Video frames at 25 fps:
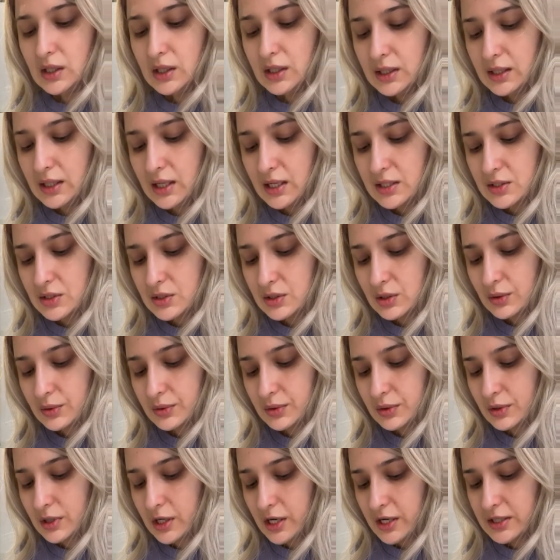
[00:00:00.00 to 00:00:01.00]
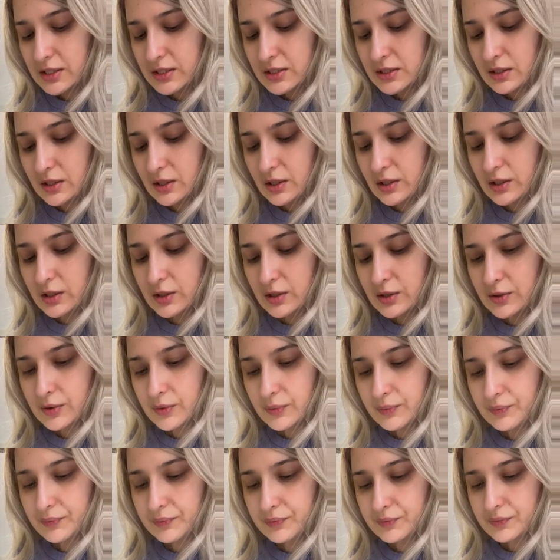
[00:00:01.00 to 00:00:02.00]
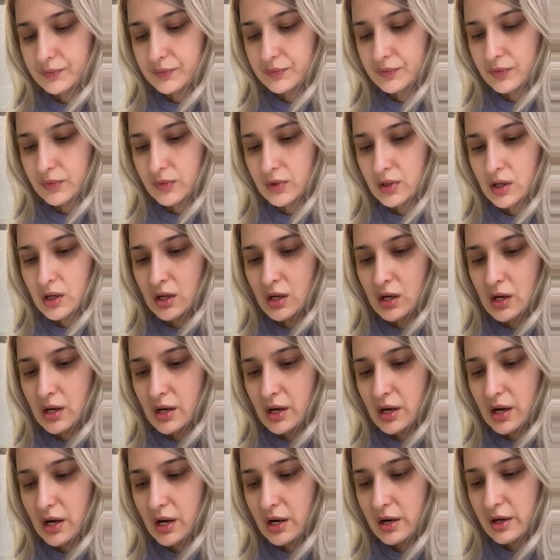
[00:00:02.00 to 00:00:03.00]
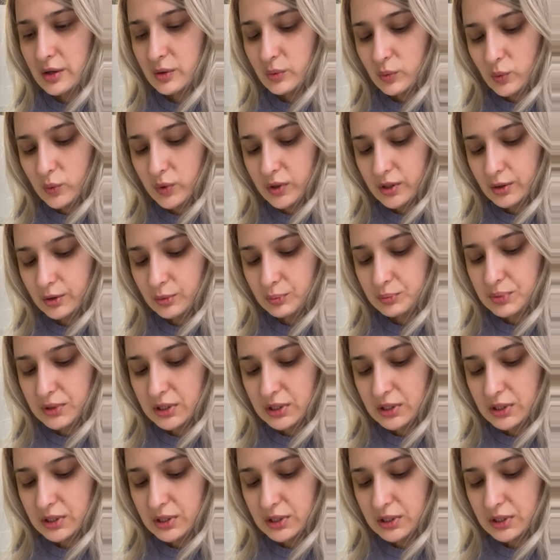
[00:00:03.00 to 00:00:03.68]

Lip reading: yeah, so you guys, I will